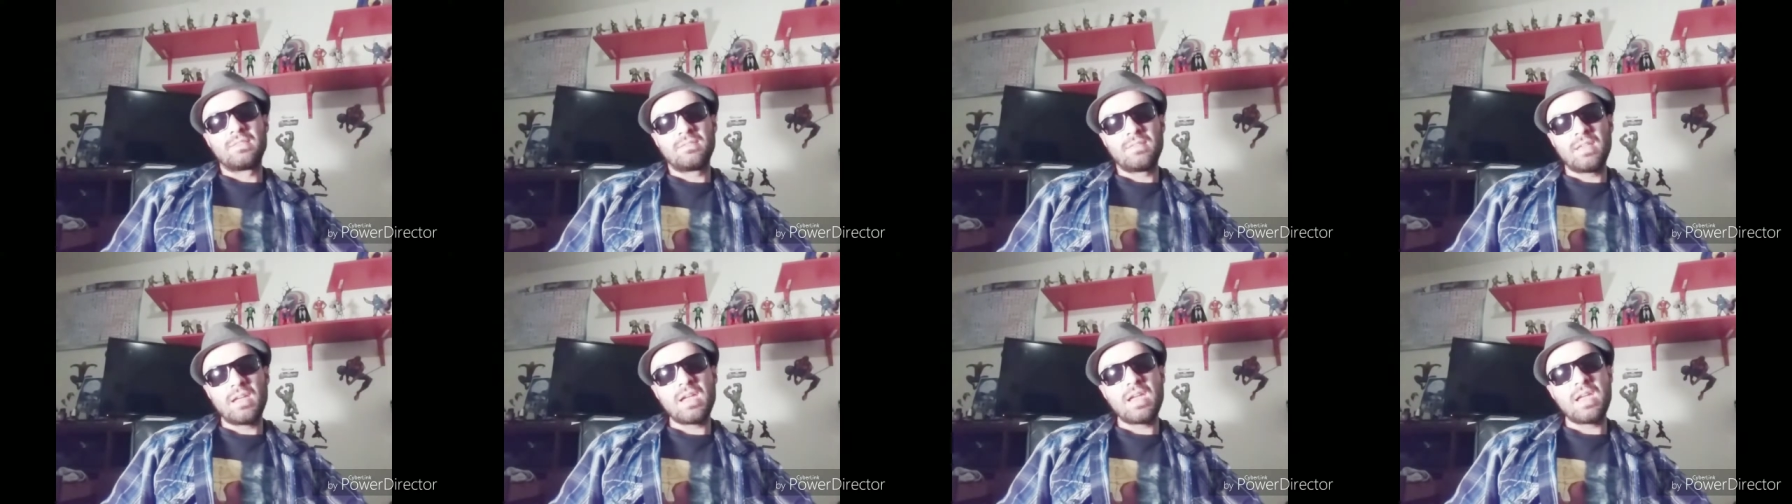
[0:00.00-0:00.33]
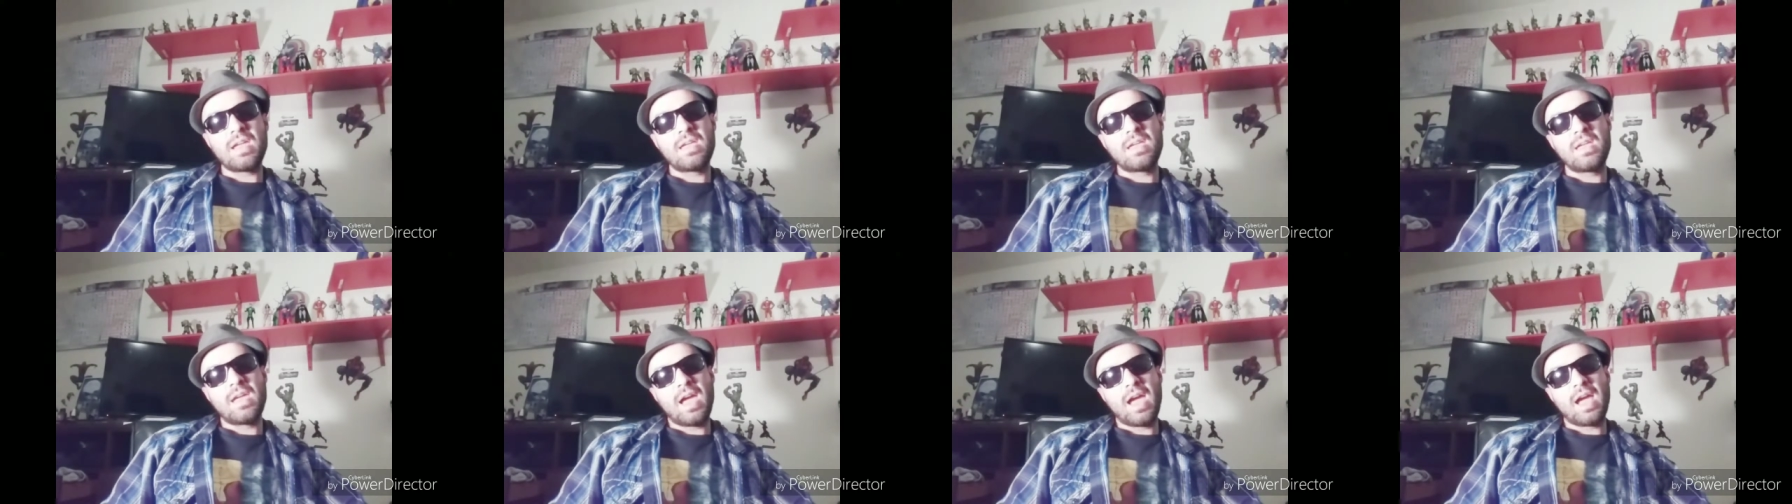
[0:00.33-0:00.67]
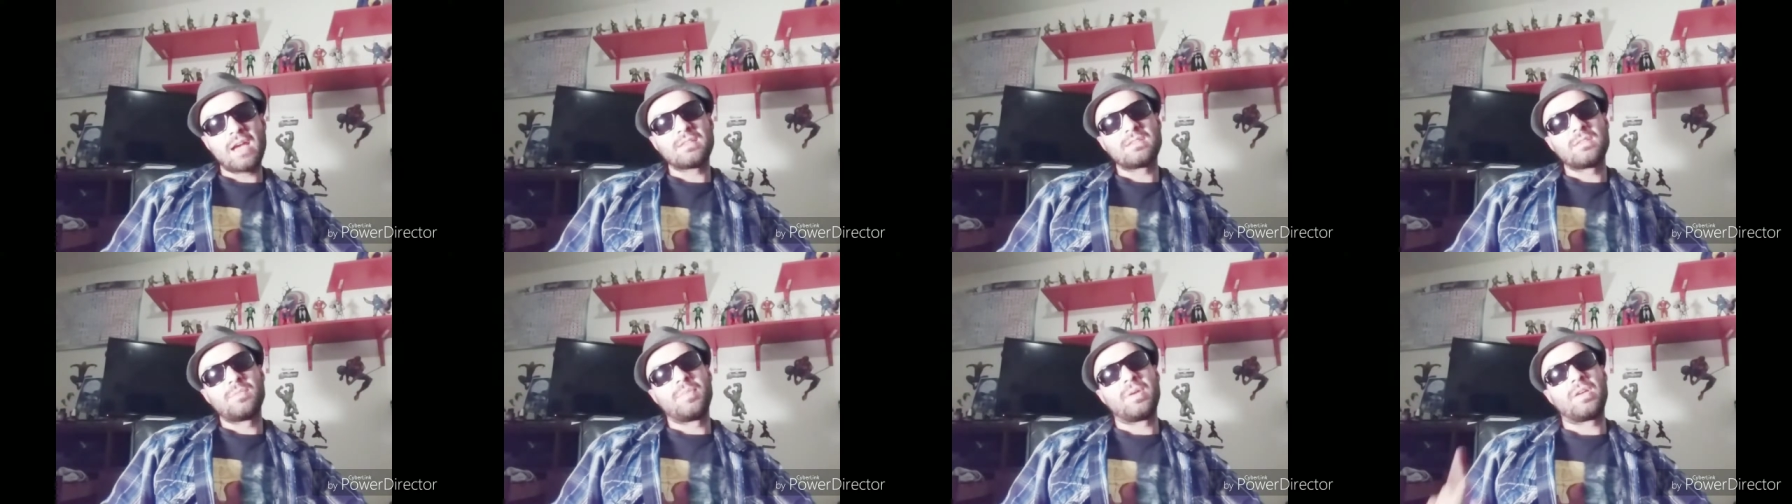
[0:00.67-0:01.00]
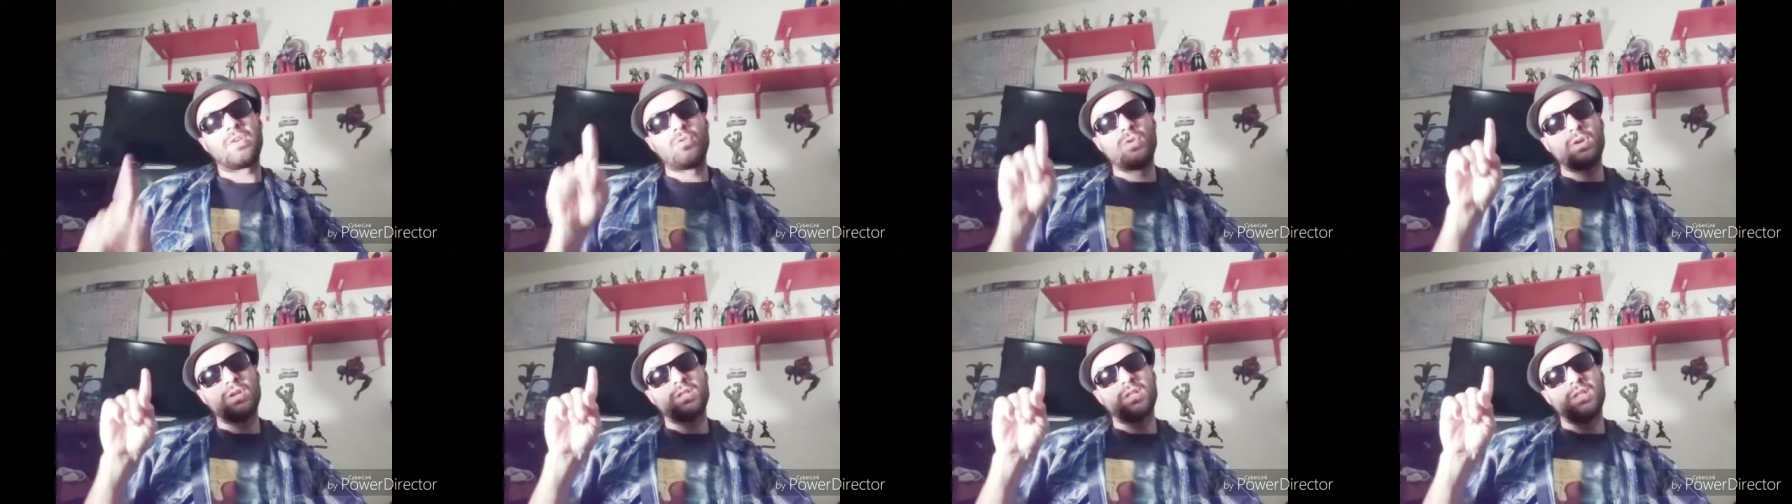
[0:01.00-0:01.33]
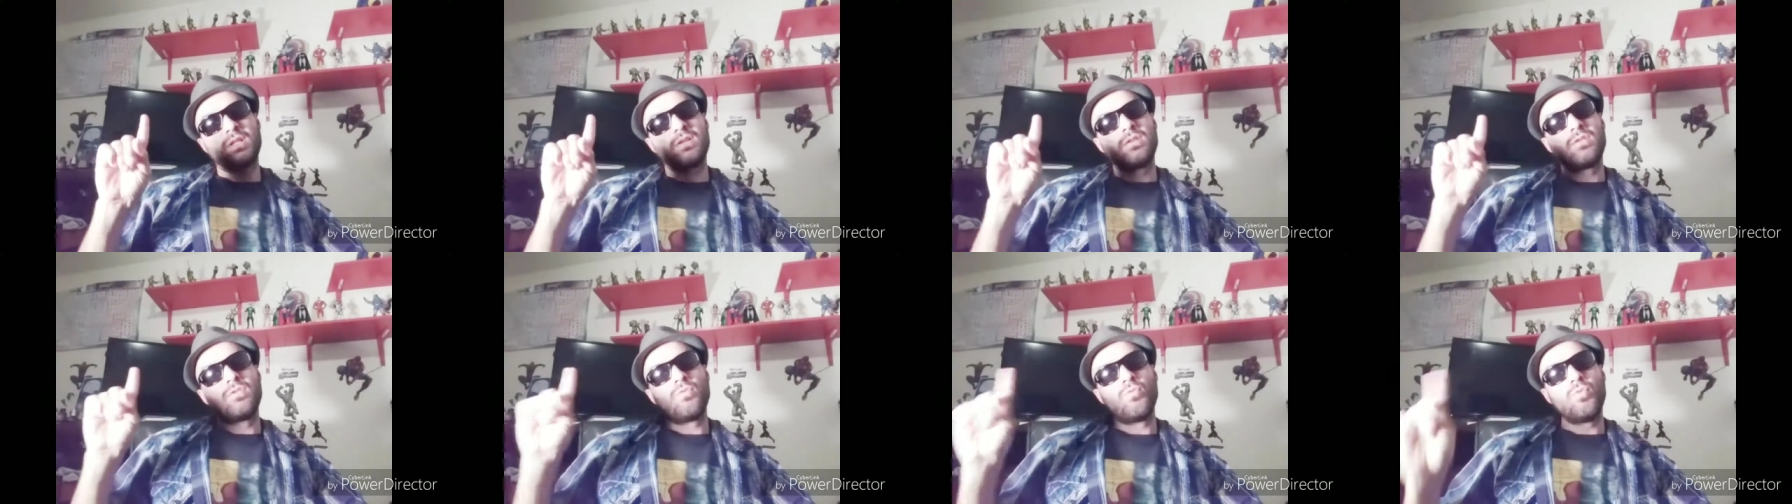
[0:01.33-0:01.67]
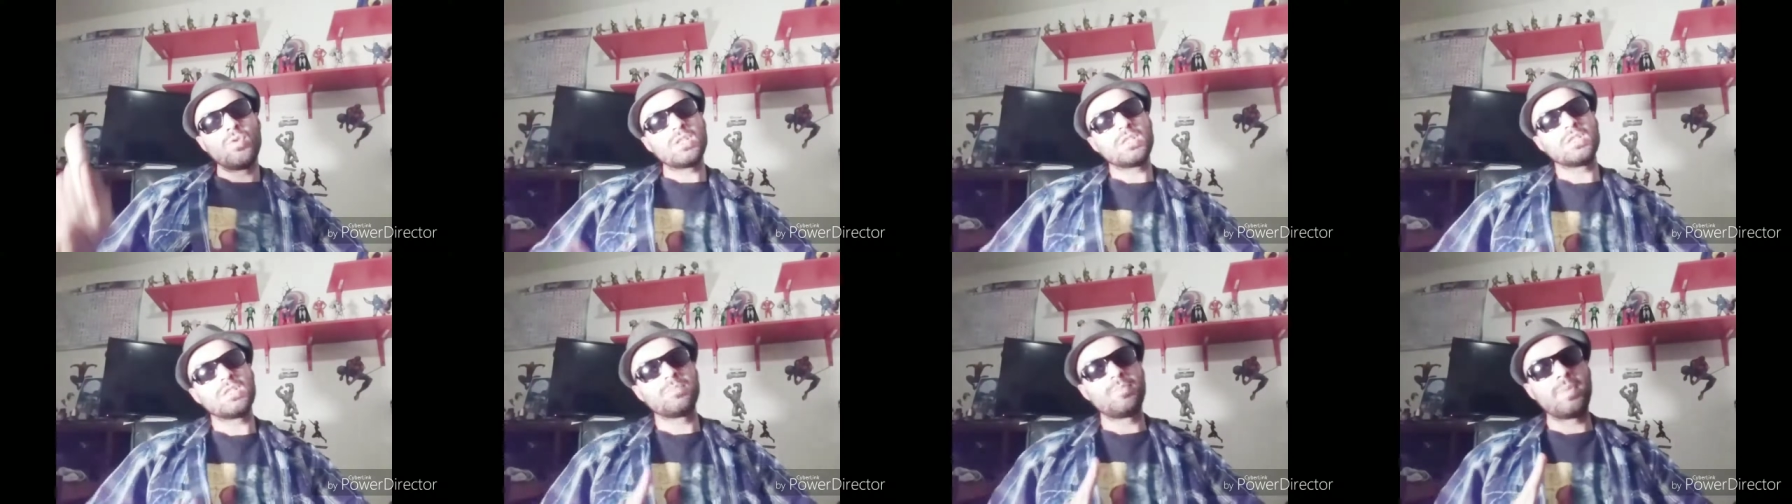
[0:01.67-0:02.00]
They ask the big question
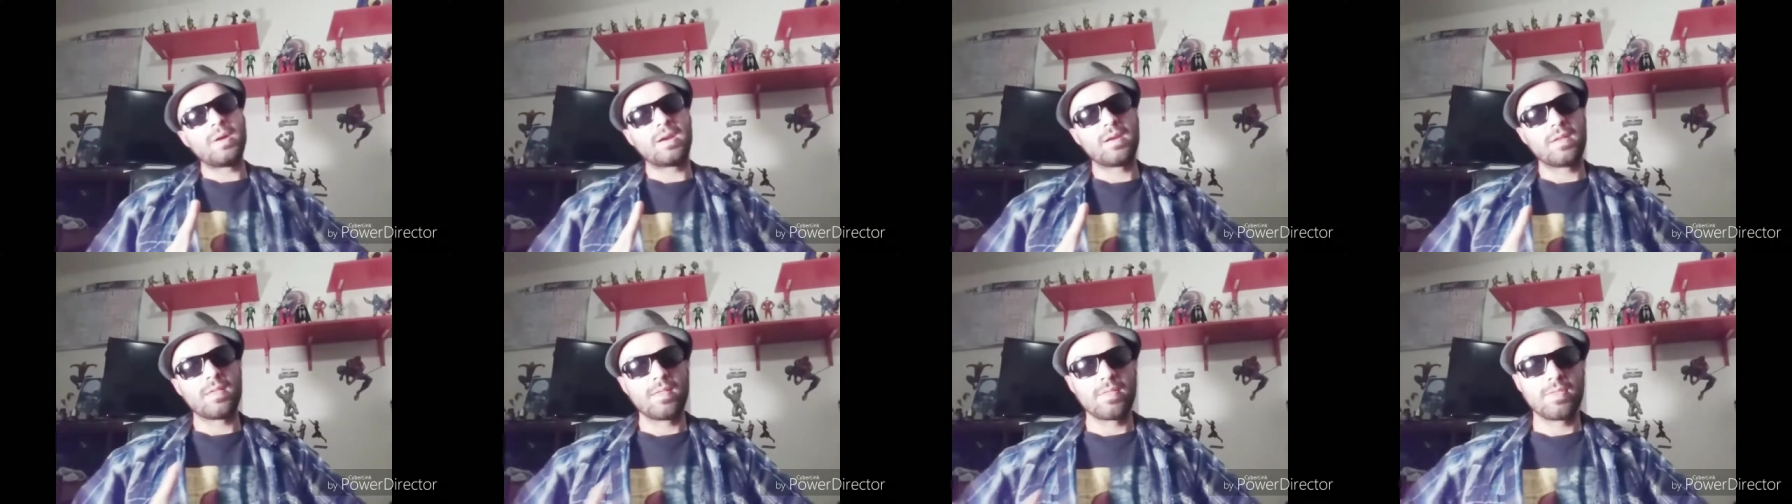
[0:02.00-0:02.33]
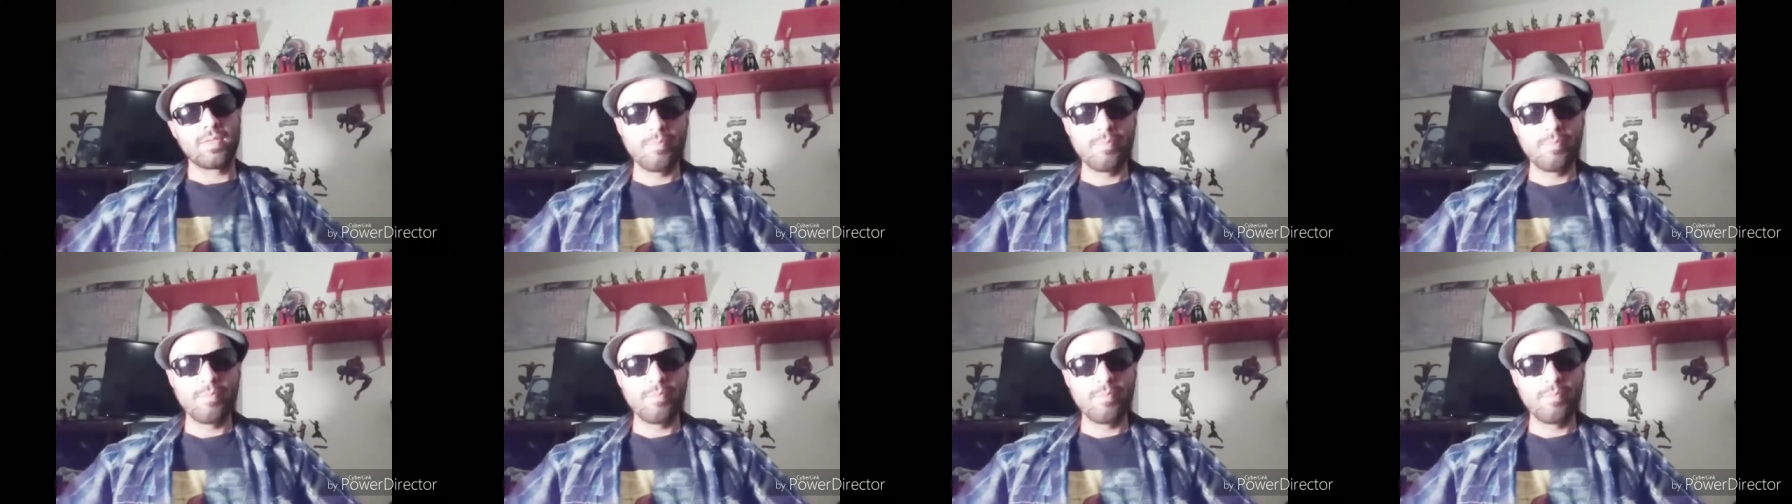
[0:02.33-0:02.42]
which is better,